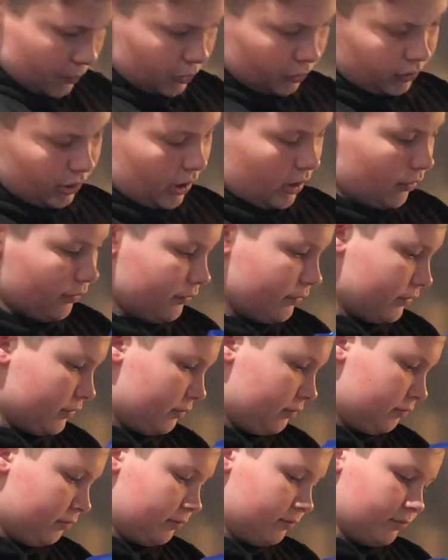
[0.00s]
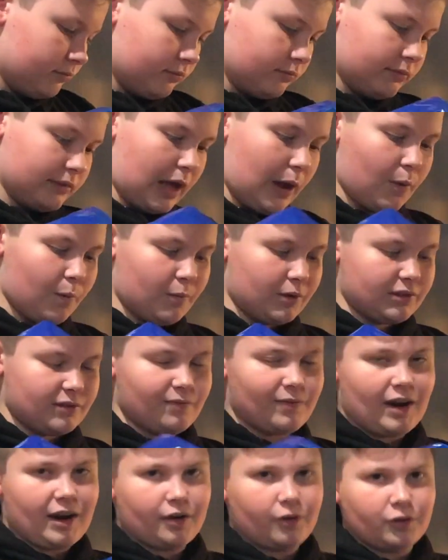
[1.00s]
pull off. That one
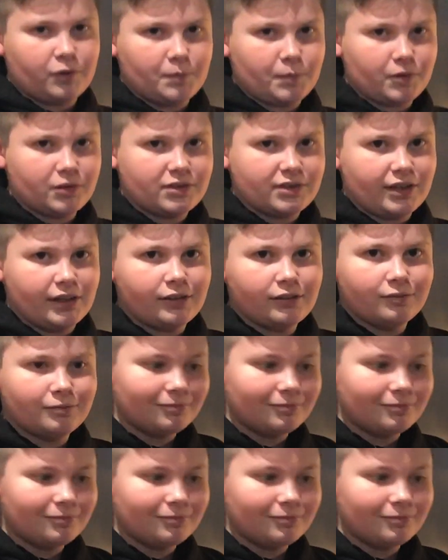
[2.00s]
wasn't very good, but still.